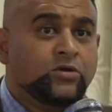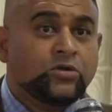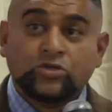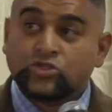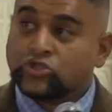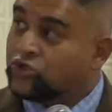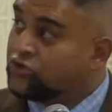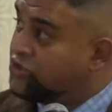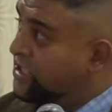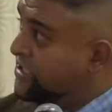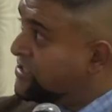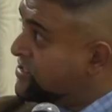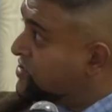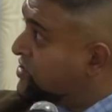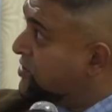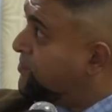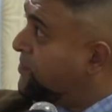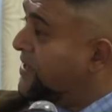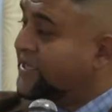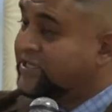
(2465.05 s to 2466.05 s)
So this is
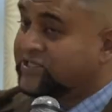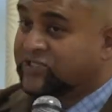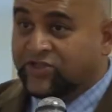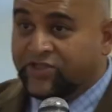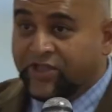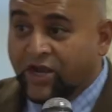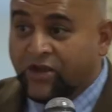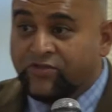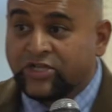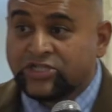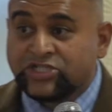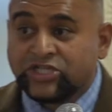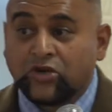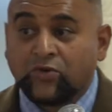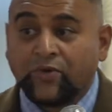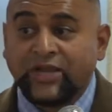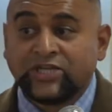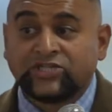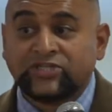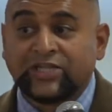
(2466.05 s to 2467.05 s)
the piece. They're the
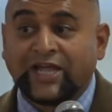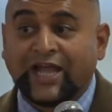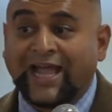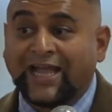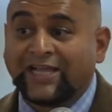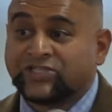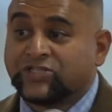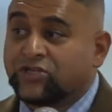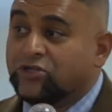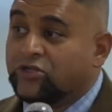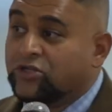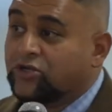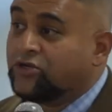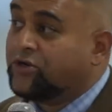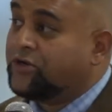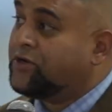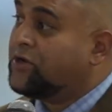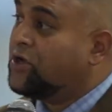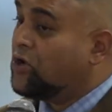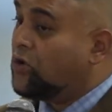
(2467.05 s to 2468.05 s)
generation that has to
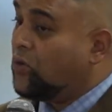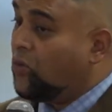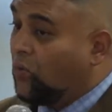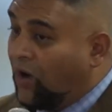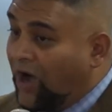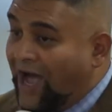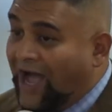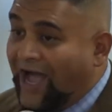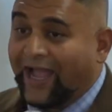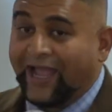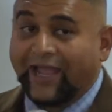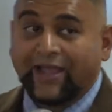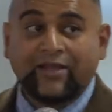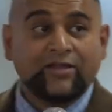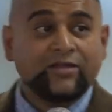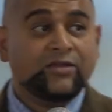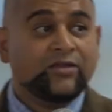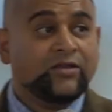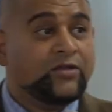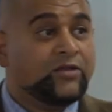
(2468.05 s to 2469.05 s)
learn why.
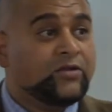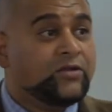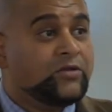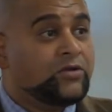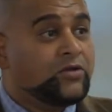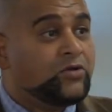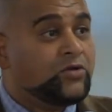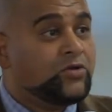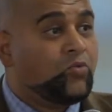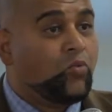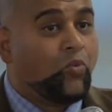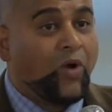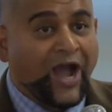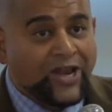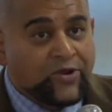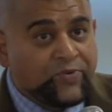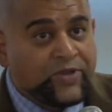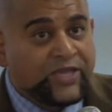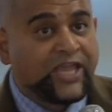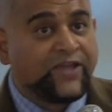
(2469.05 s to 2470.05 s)
Why
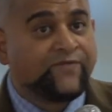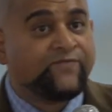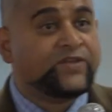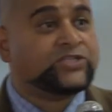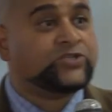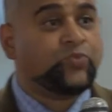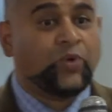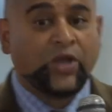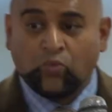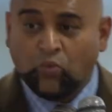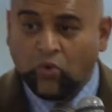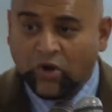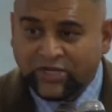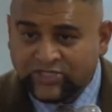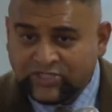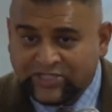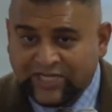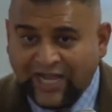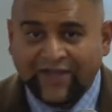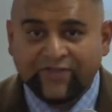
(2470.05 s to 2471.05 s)
do we give this way? What
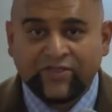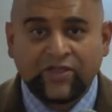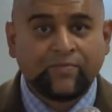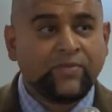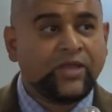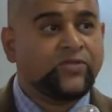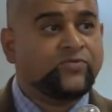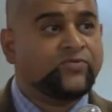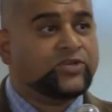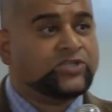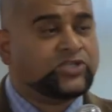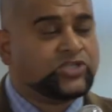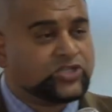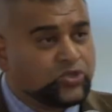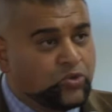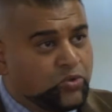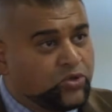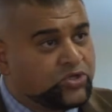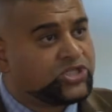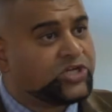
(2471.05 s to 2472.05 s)
does tithing mean? The
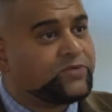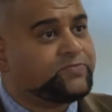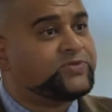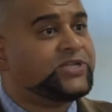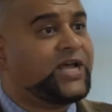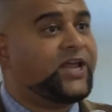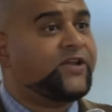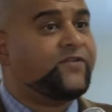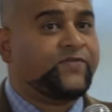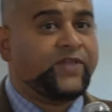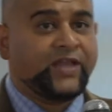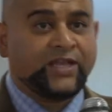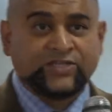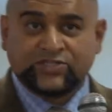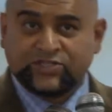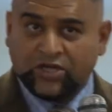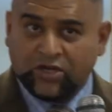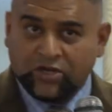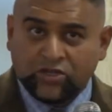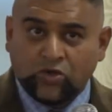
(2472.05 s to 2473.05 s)
stewardship side of
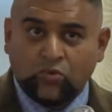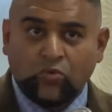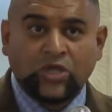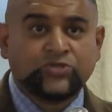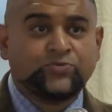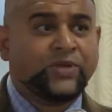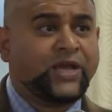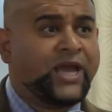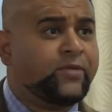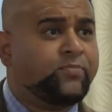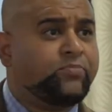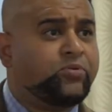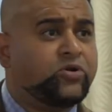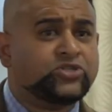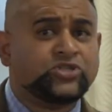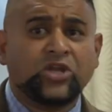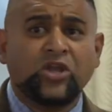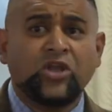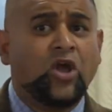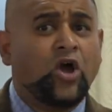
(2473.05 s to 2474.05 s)
things, they're the ones we got to
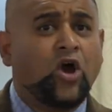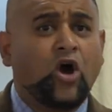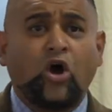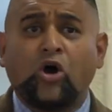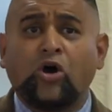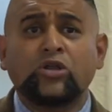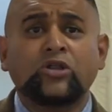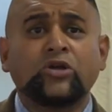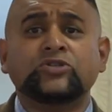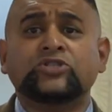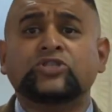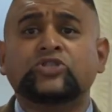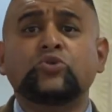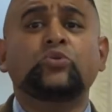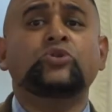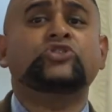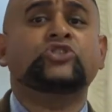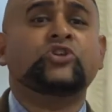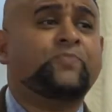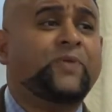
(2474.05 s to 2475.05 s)
push. All our
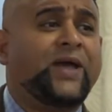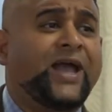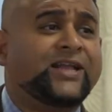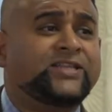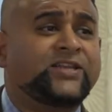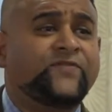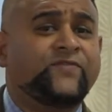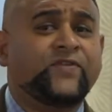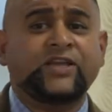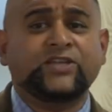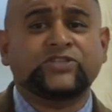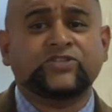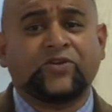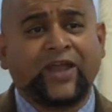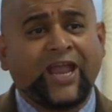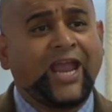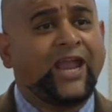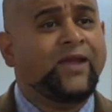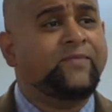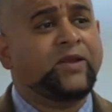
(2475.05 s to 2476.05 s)
stewardship activities are
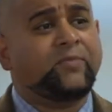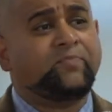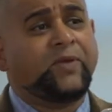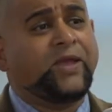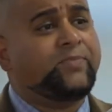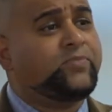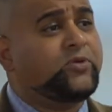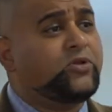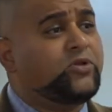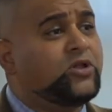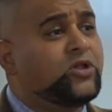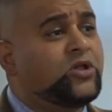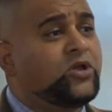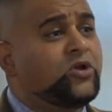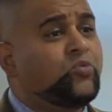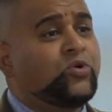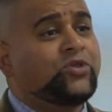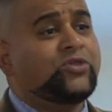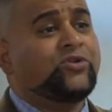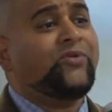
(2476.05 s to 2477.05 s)
aimed at people
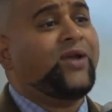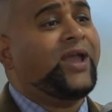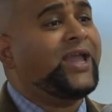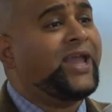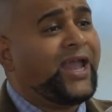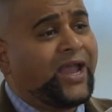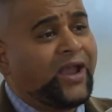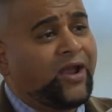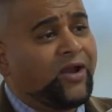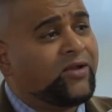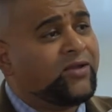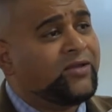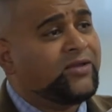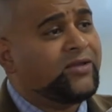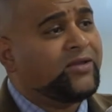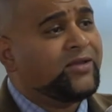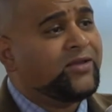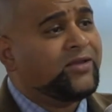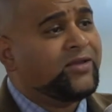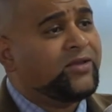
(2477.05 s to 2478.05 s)
with gray hair.
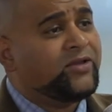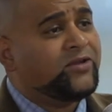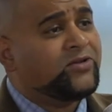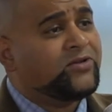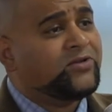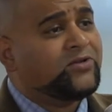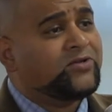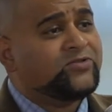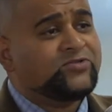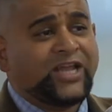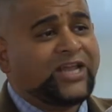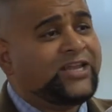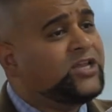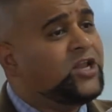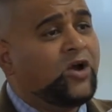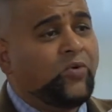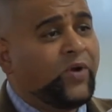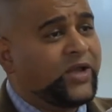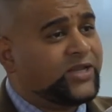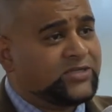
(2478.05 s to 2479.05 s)
They
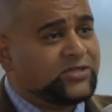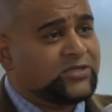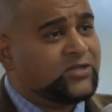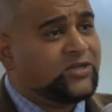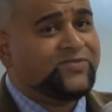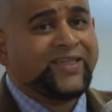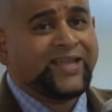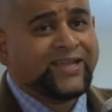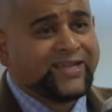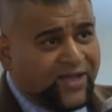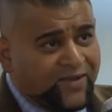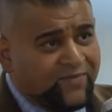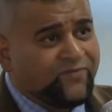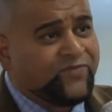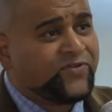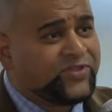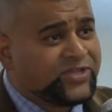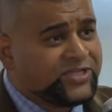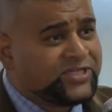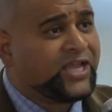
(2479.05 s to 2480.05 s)
know it. They come
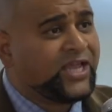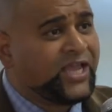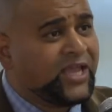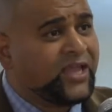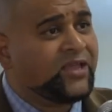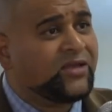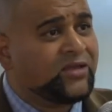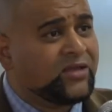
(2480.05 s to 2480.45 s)
for the tea.